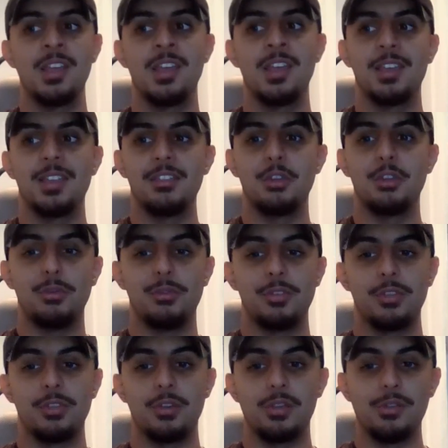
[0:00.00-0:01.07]

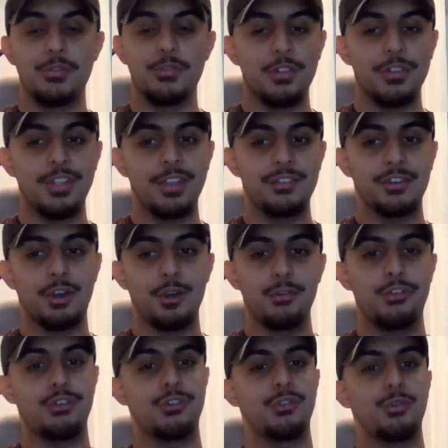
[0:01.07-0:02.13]
you've got these
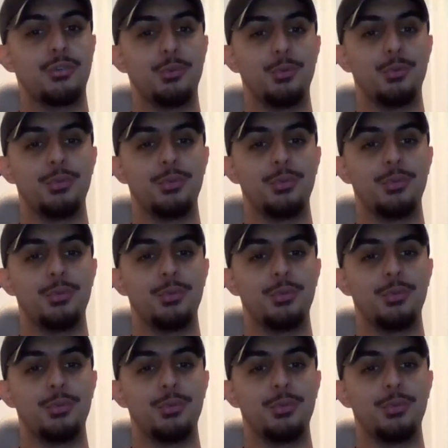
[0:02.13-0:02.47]
coaches who,